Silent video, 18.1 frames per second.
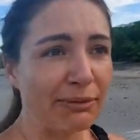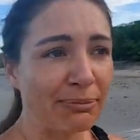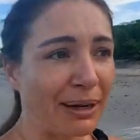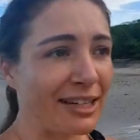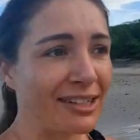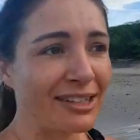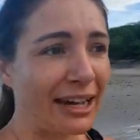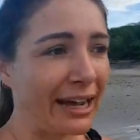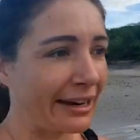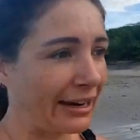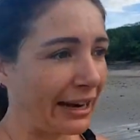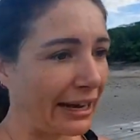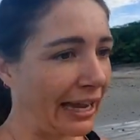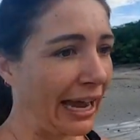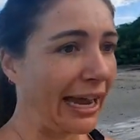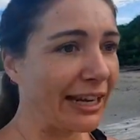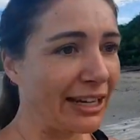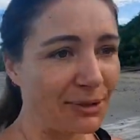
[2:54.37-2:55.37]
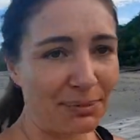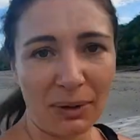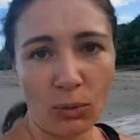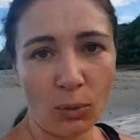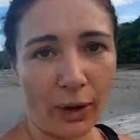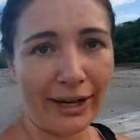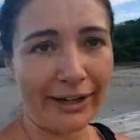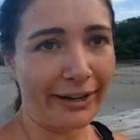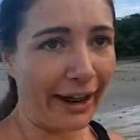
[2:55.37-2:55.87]
leave my side, like, and it's
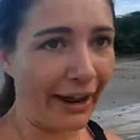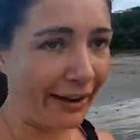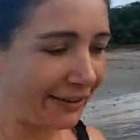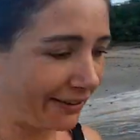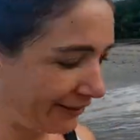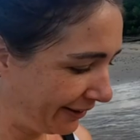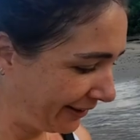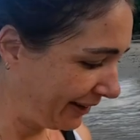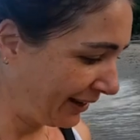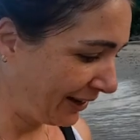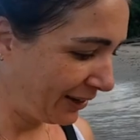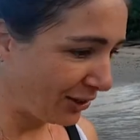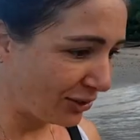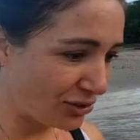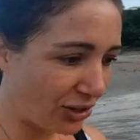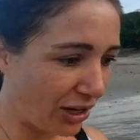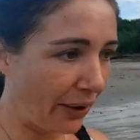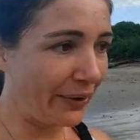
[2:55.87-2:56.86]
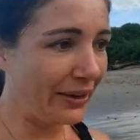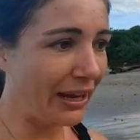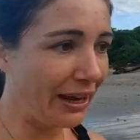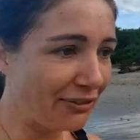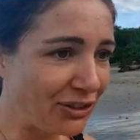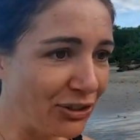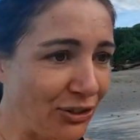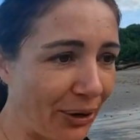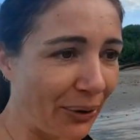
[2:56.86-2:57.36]
been one day. So I'd
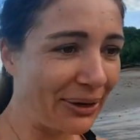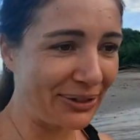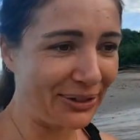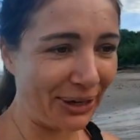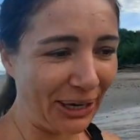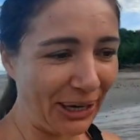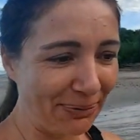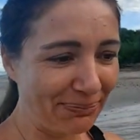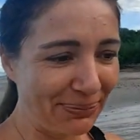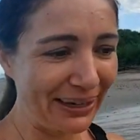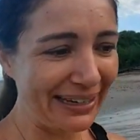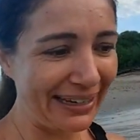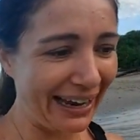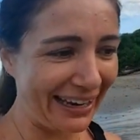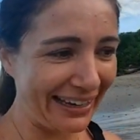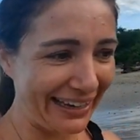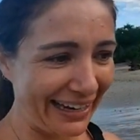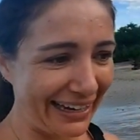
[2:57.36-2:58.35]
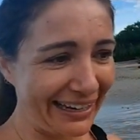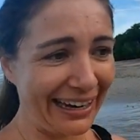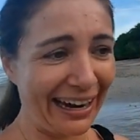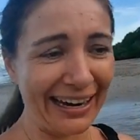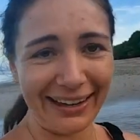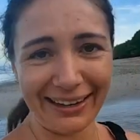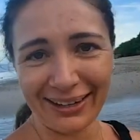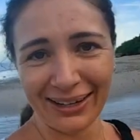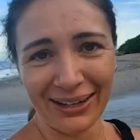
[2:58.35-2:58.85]
love to know what it's gonna be like in
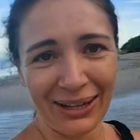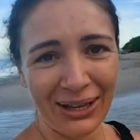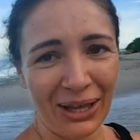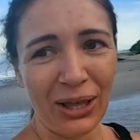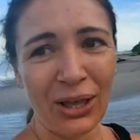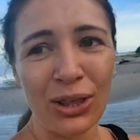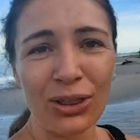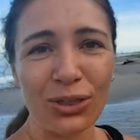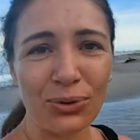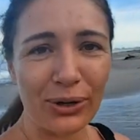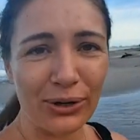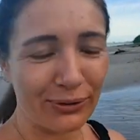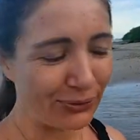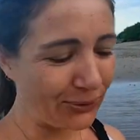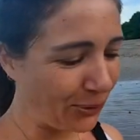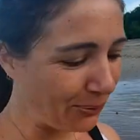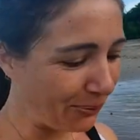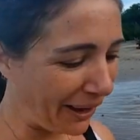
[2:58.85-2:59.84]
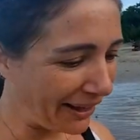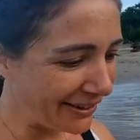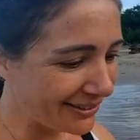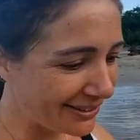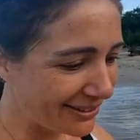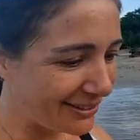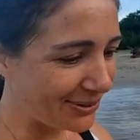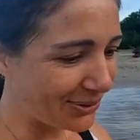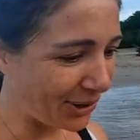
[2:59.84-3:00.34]
like three or four
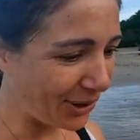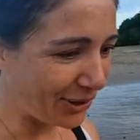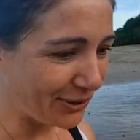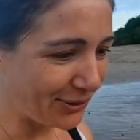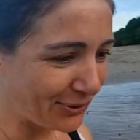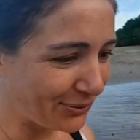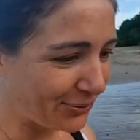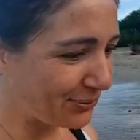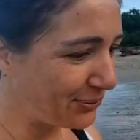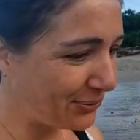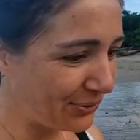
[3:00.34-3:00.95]
months of,